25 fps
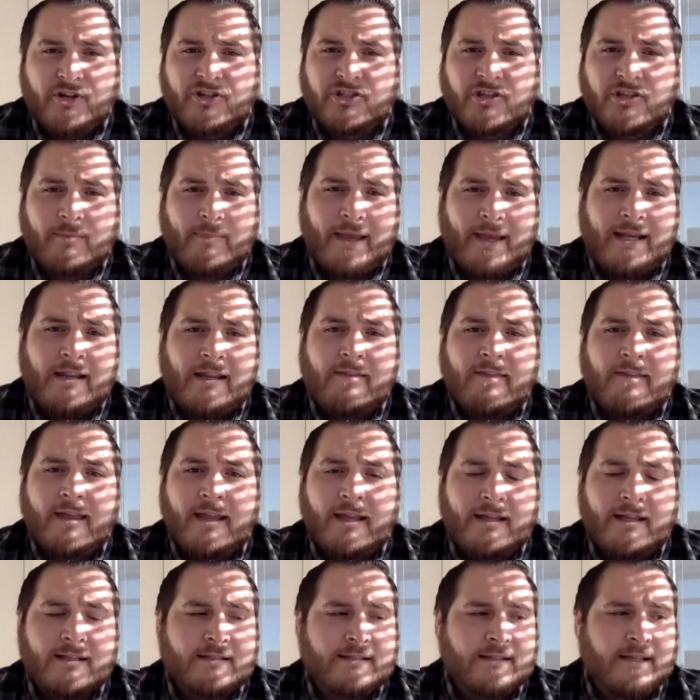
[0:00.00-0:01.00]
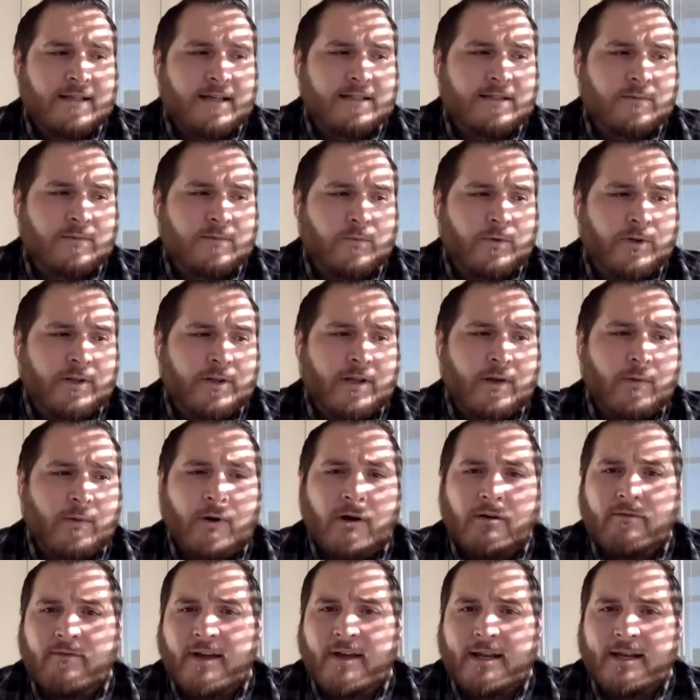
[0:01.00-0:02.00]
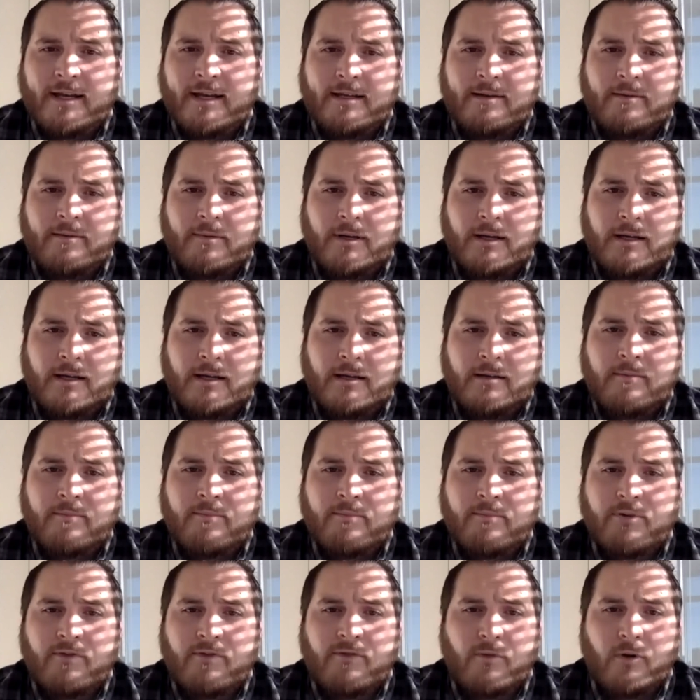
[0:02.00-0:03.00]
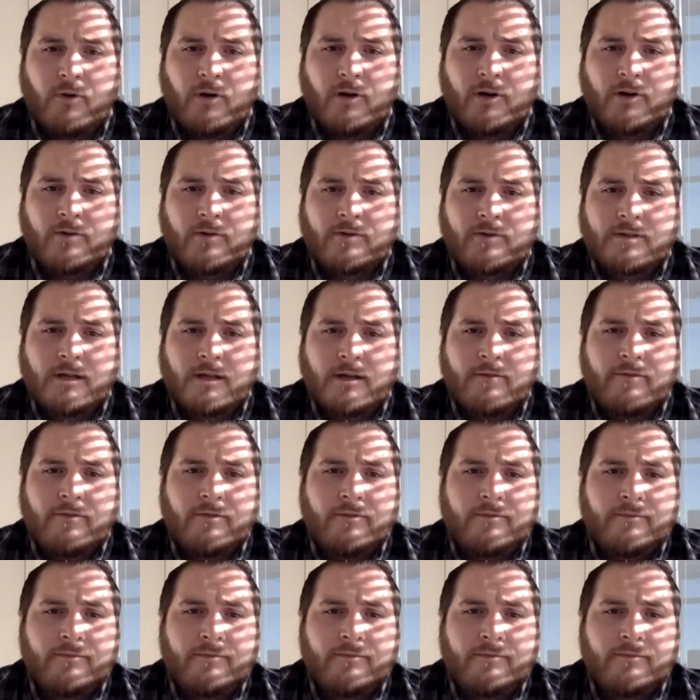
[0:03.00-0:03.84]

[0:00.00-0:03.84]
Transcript: we ship anything, it's really well vetted before it goes live.